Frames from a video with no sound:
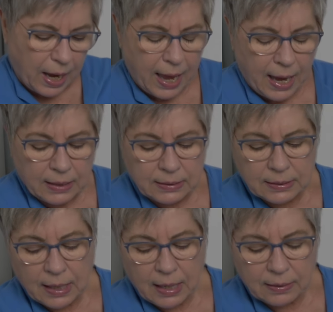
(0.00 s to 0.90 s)
and
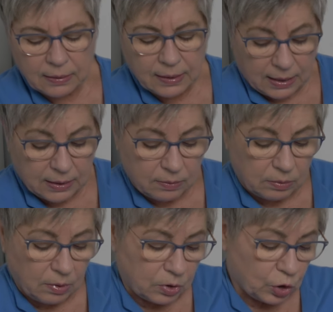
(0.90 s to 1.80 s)
they
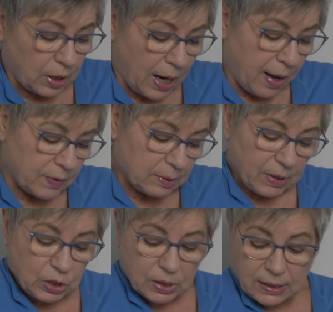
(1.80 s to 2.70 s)
should have as
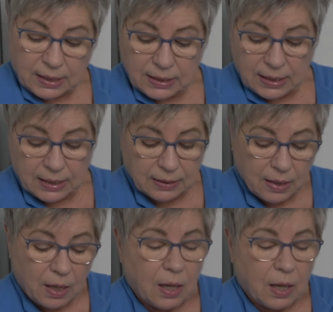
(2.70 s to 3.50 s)
much as they need.